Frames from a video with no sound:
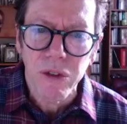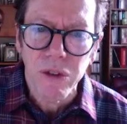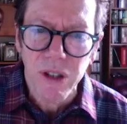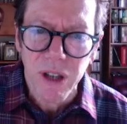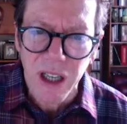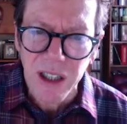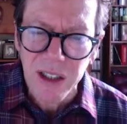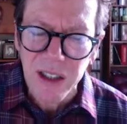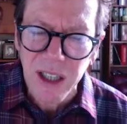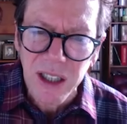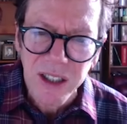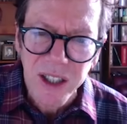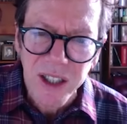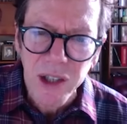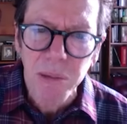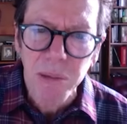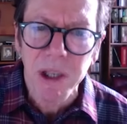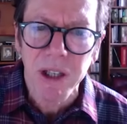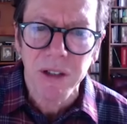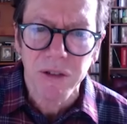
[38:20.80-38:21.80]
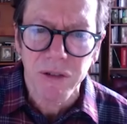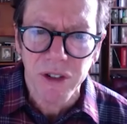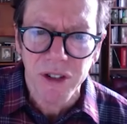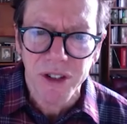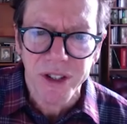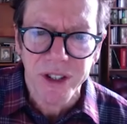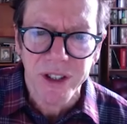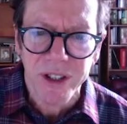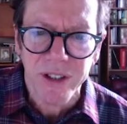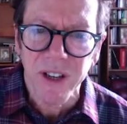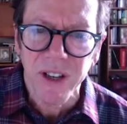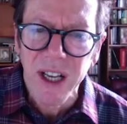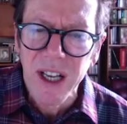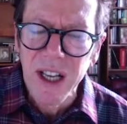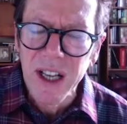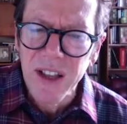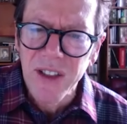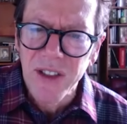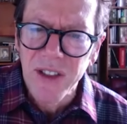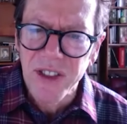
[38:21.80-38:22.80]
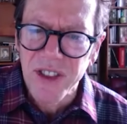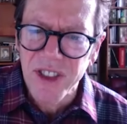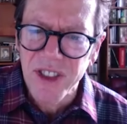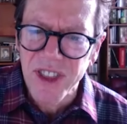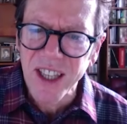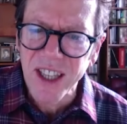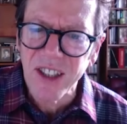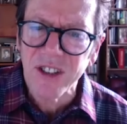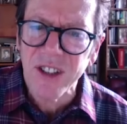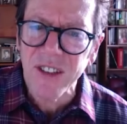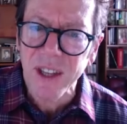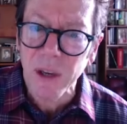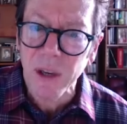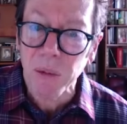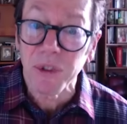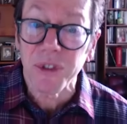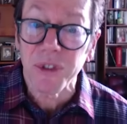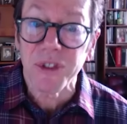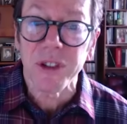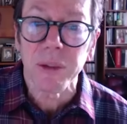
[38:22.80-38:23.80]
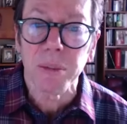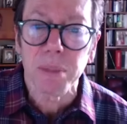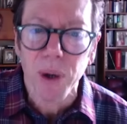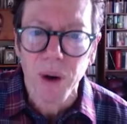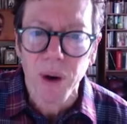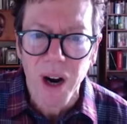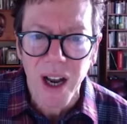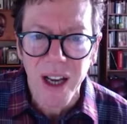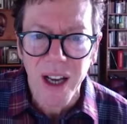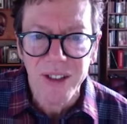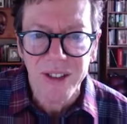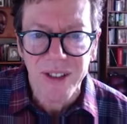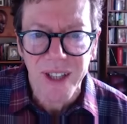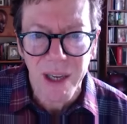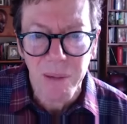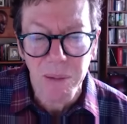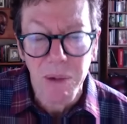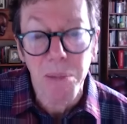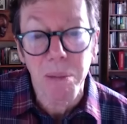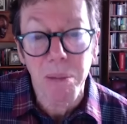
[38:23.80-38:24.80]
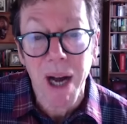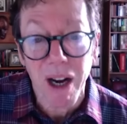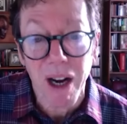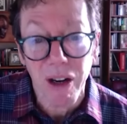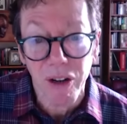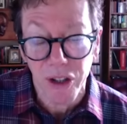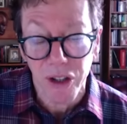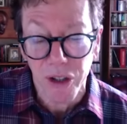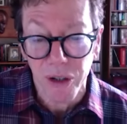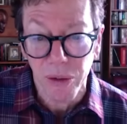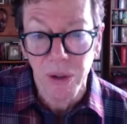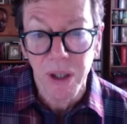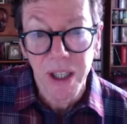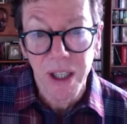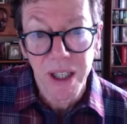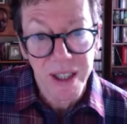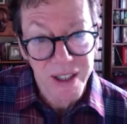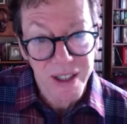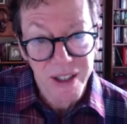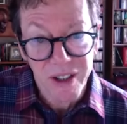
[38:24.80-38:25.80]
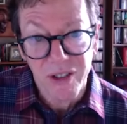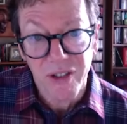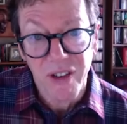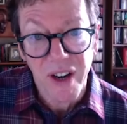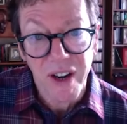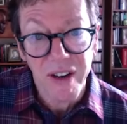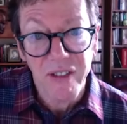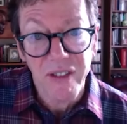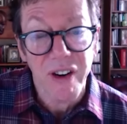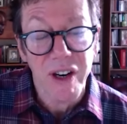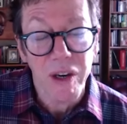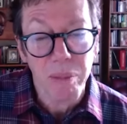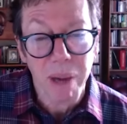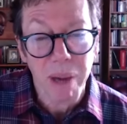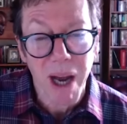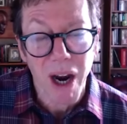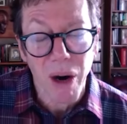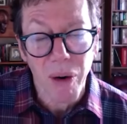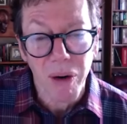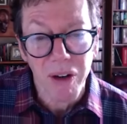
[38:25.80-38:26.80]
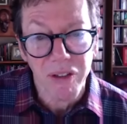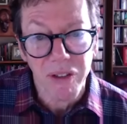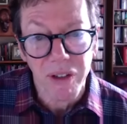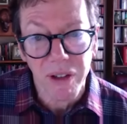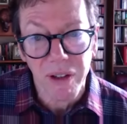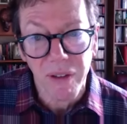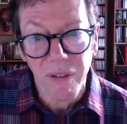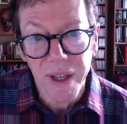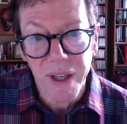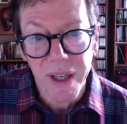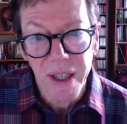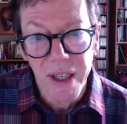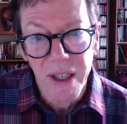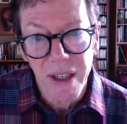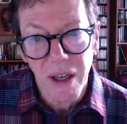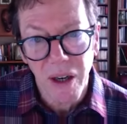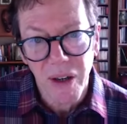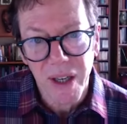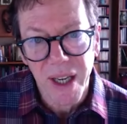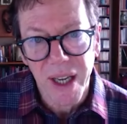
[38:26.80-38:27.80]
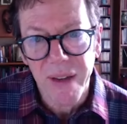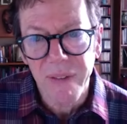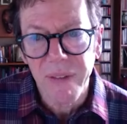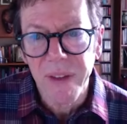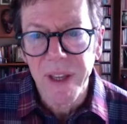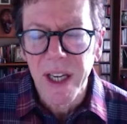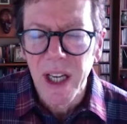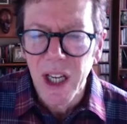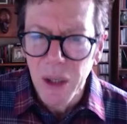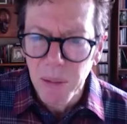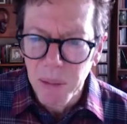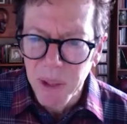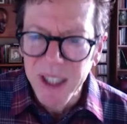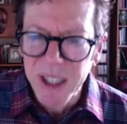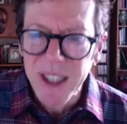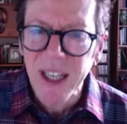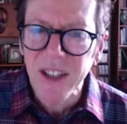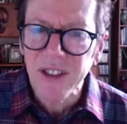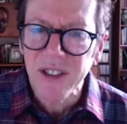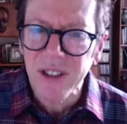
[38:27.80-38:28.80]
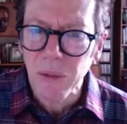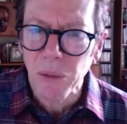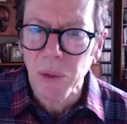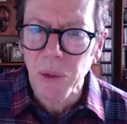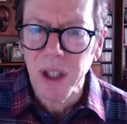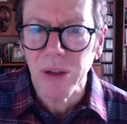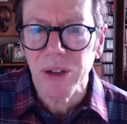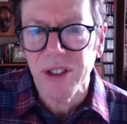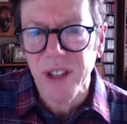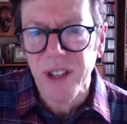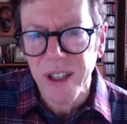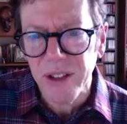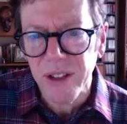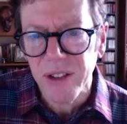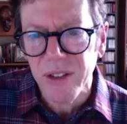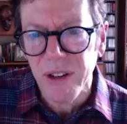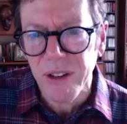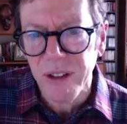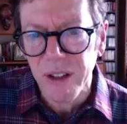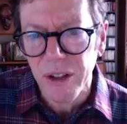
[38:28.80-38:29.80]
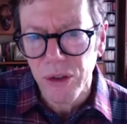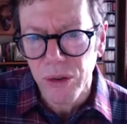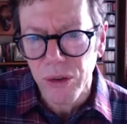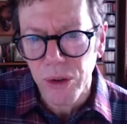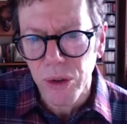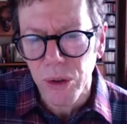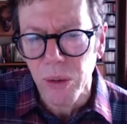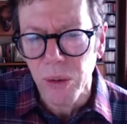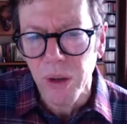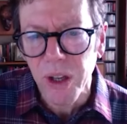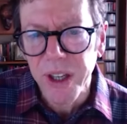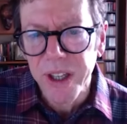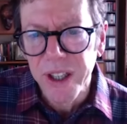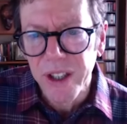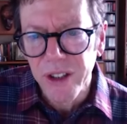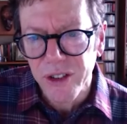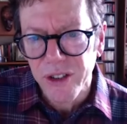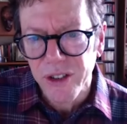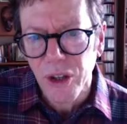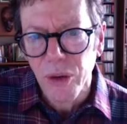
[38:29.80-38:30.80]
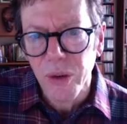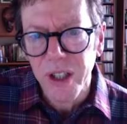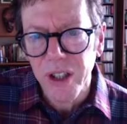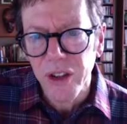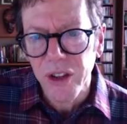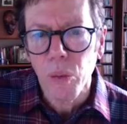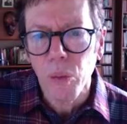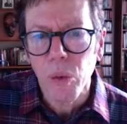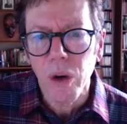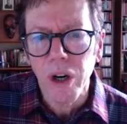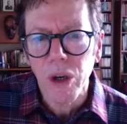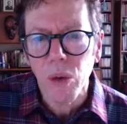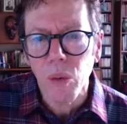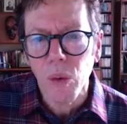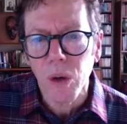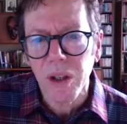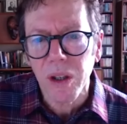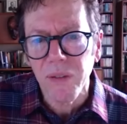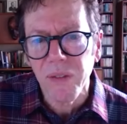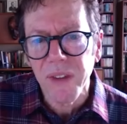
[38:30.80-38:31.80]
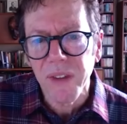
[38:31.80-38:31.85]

a, a little bit of reserve. Things that, that will surprise them about you is very, very powerful. Okay. But yes, what you say is very true. So in the work world,